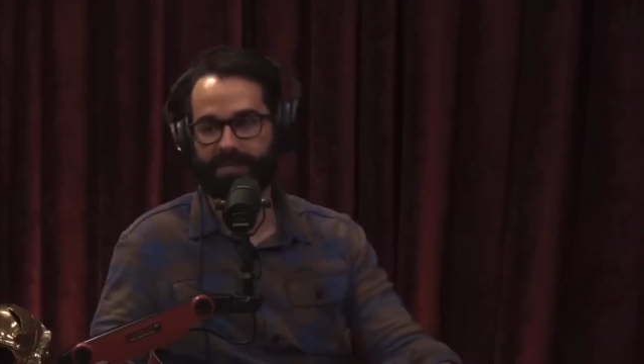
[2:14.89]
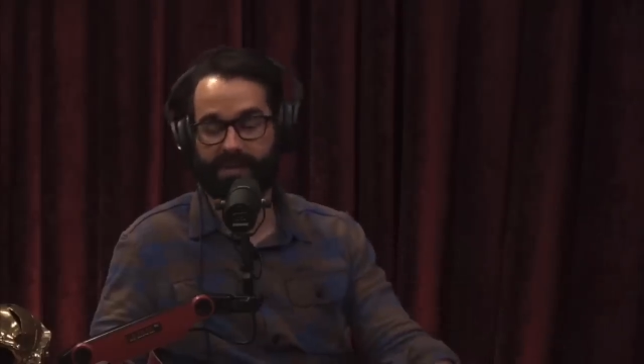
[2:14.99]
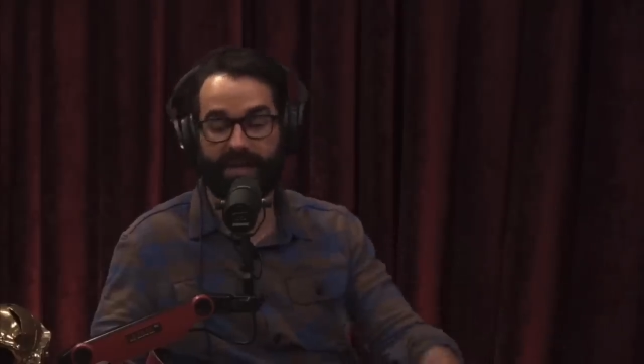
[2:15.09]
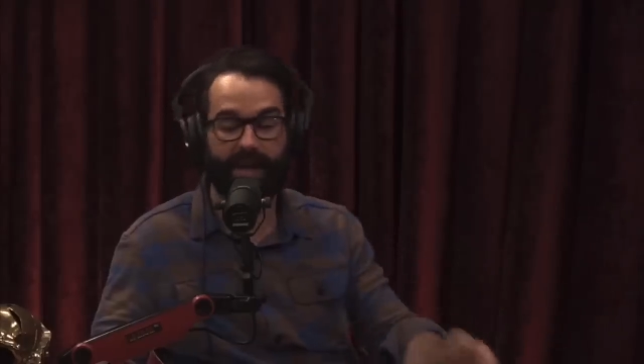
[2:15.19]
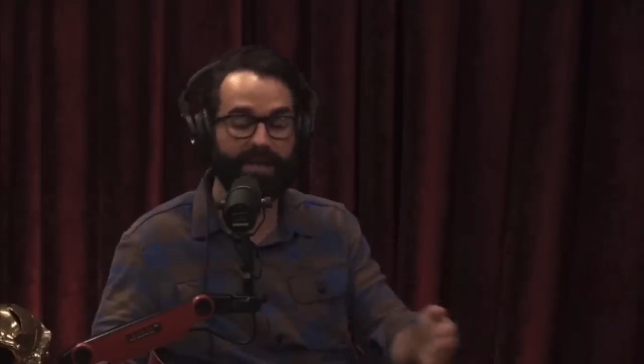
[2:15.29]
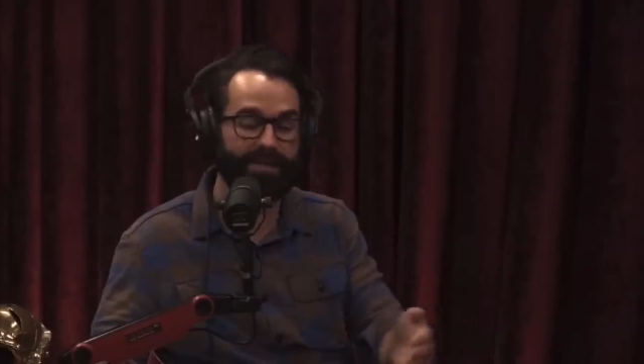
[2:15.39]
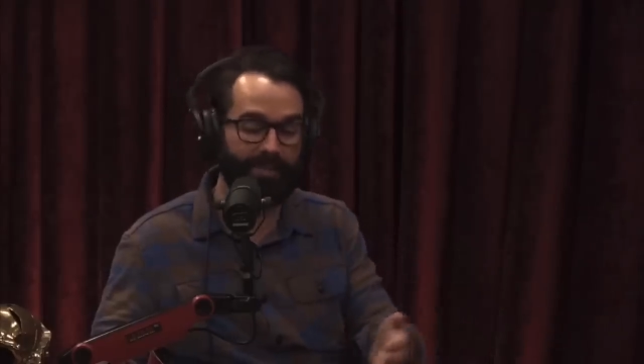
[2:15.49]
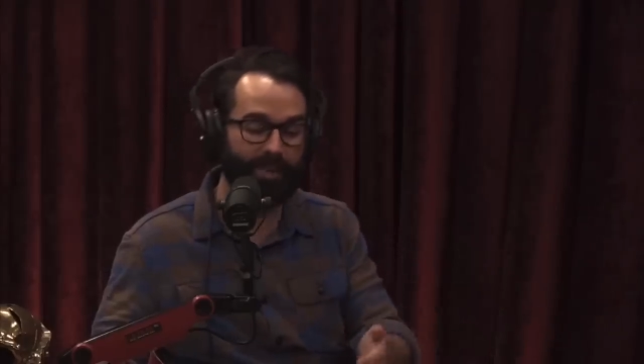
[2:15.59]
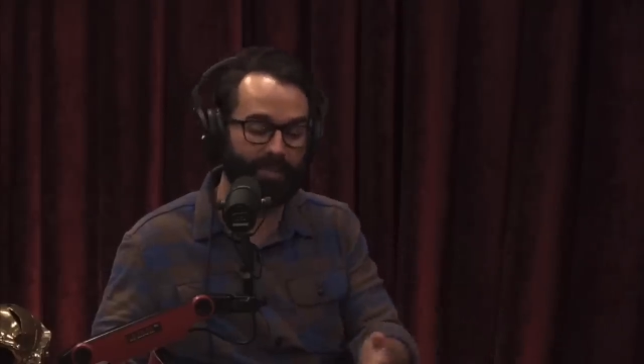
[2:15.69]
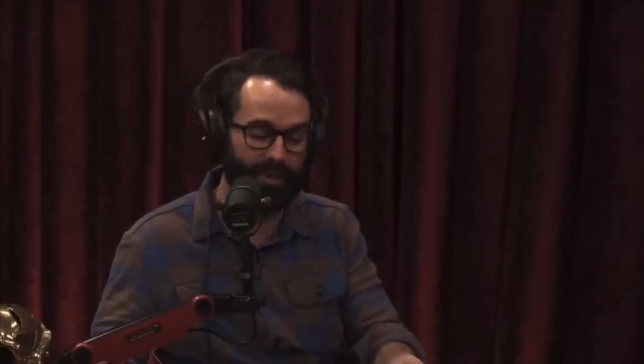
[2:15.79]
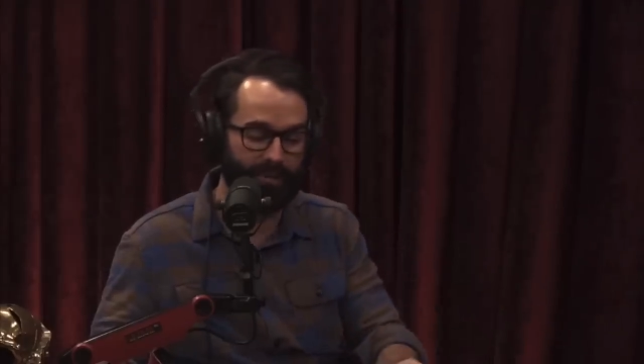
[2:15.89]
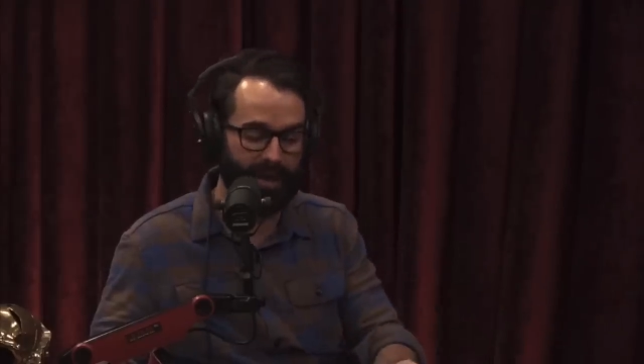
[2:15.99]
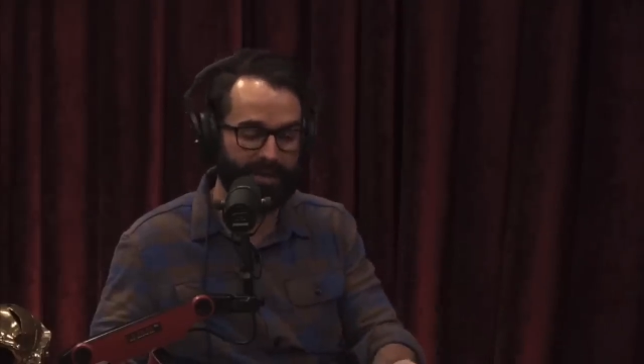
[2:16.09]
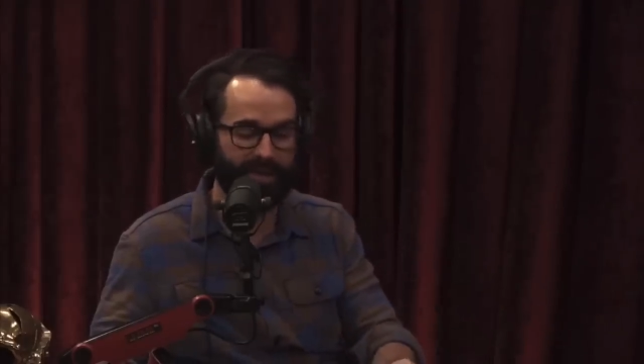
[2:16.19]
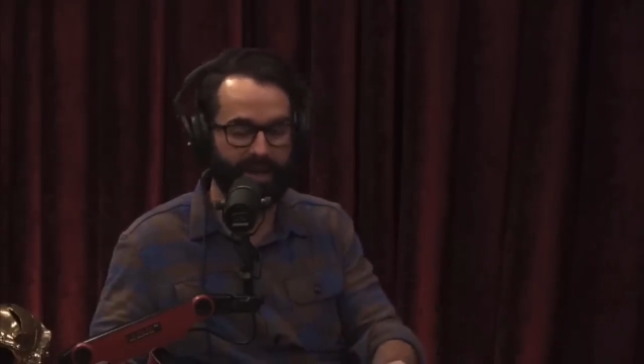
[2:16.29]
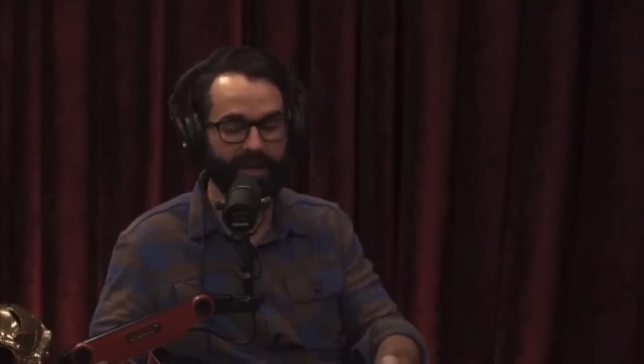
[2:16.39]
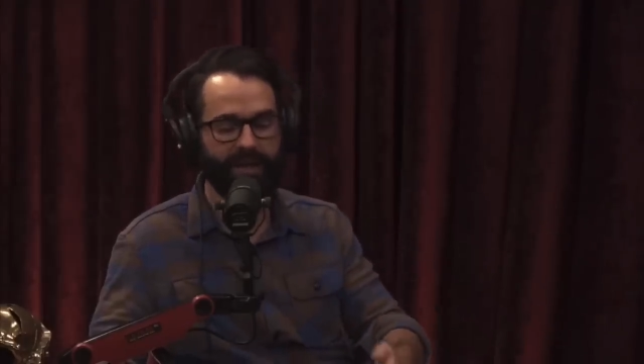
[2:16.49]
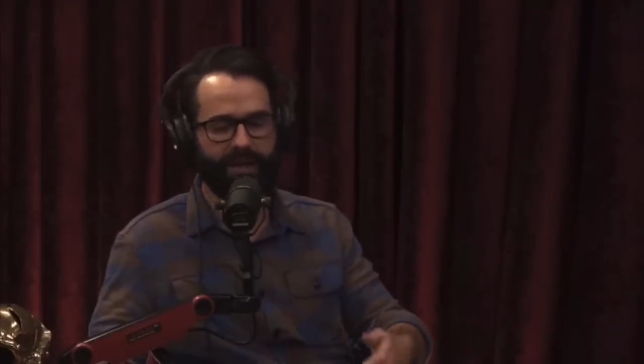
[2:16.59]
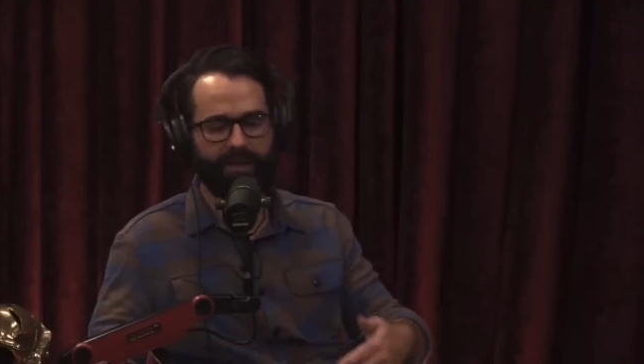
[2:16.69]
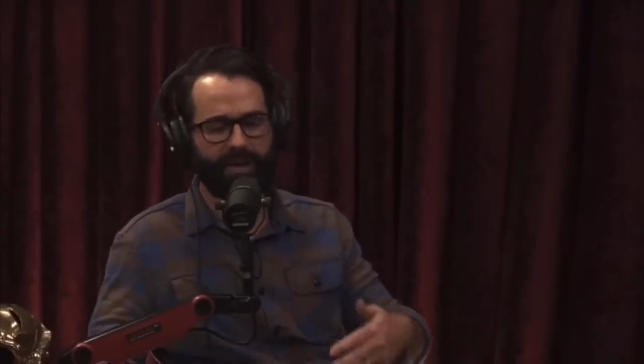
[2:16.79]
So anytime people on the right say,
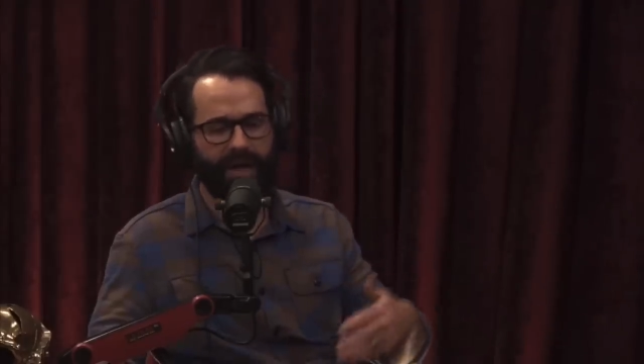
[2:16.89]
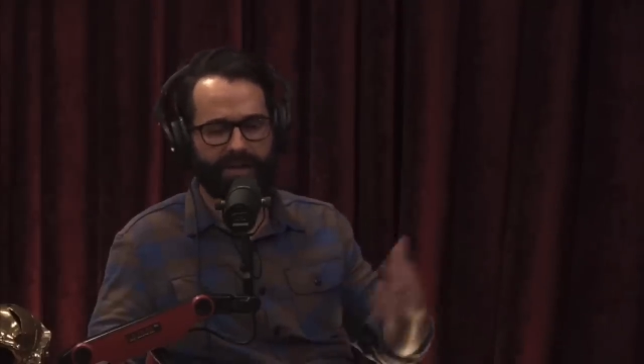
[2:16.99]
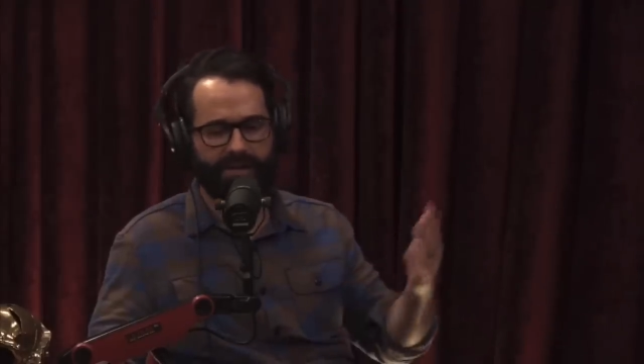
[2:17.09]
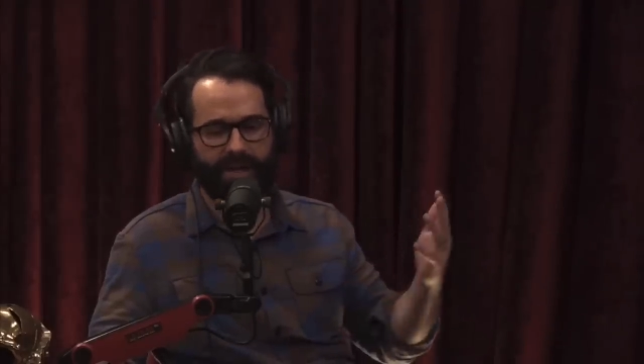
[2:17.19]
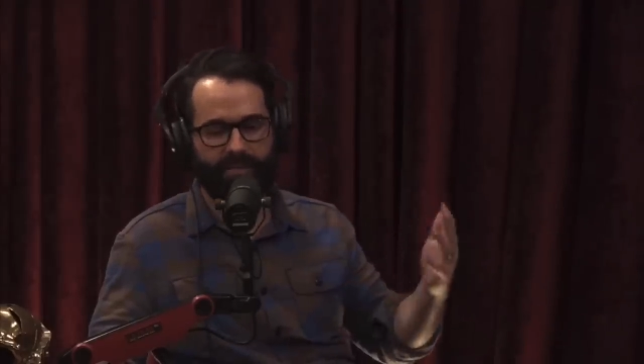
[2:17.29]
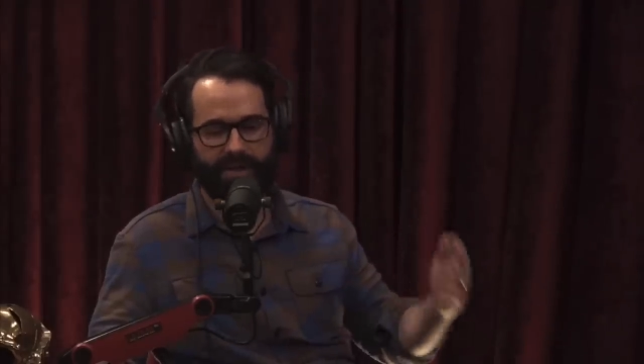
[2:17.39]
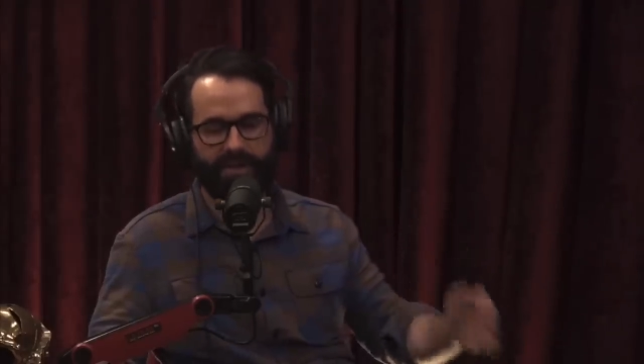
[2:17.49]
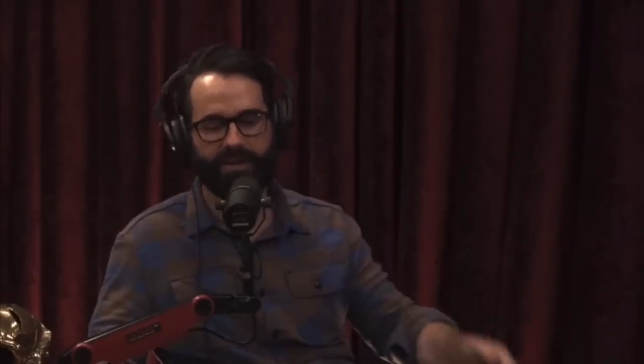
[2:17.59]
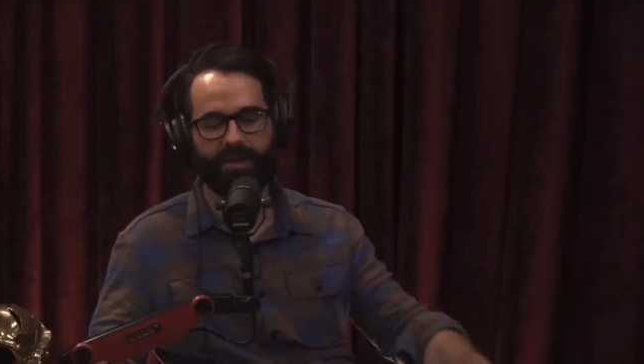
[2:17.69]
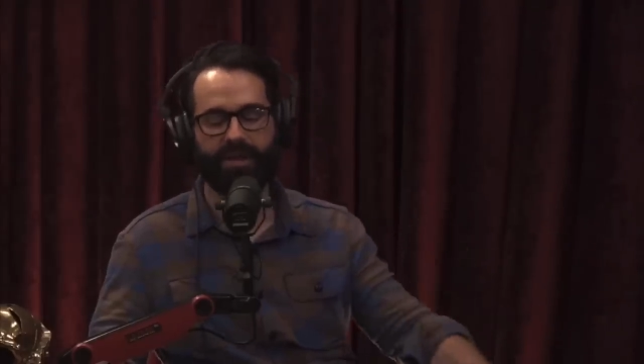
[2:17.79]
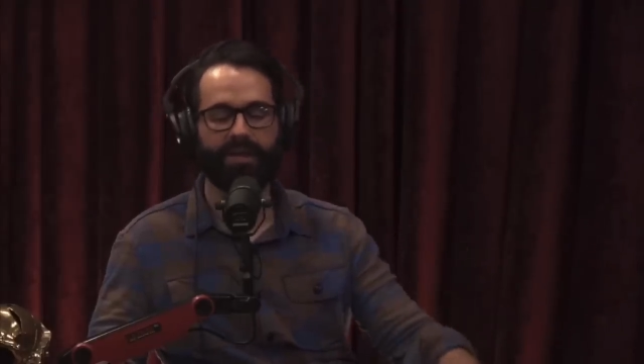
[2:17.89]
well, it's not a big deal,